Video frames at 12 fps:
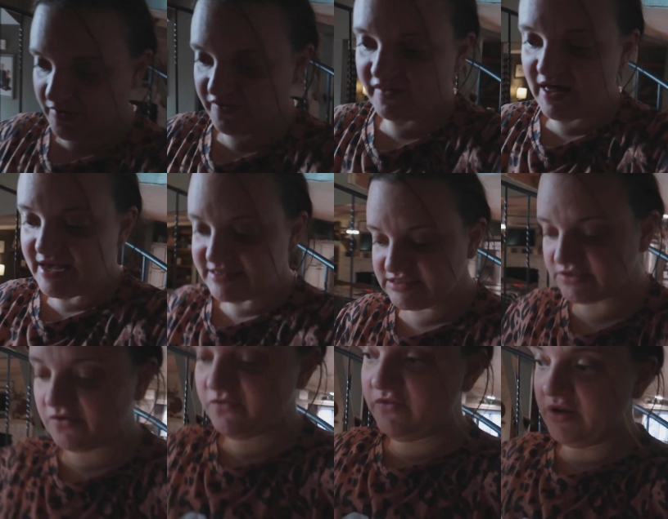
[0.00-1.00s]
one of the last
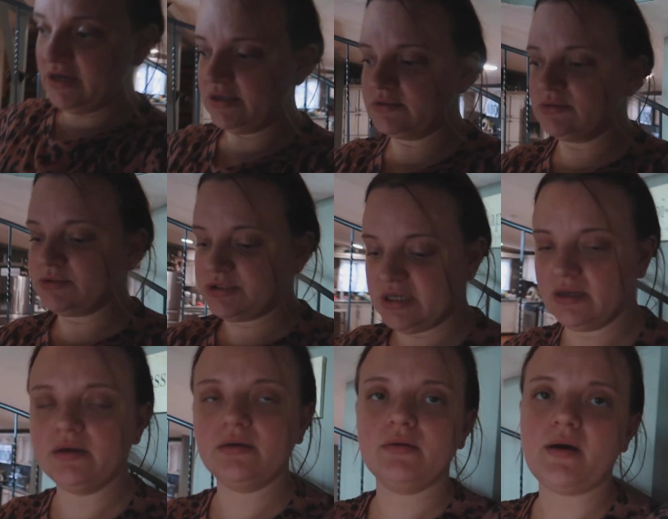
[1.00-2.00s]
videos,
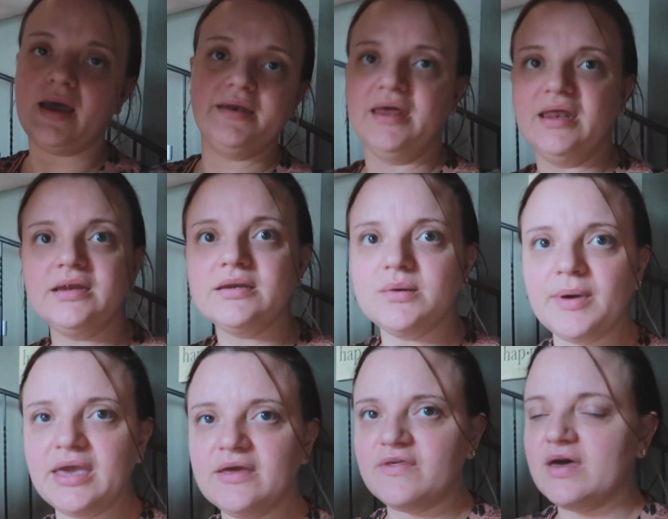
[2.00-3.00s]
I intended to
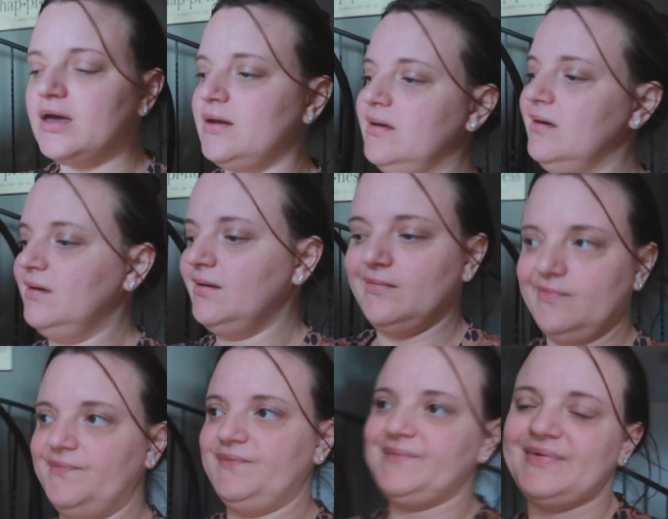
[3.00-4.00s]
make it that.
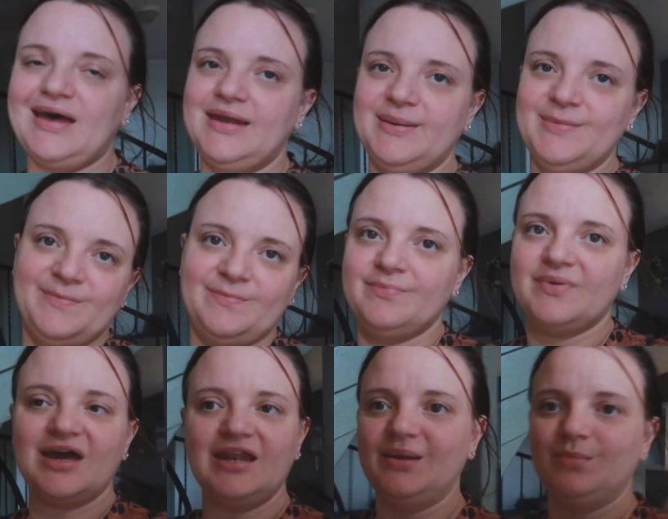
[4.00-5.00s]
I
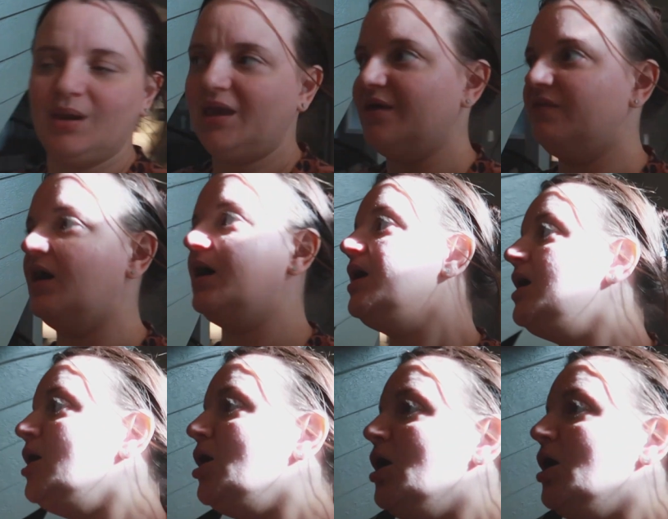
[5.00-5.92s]
didn't make it that.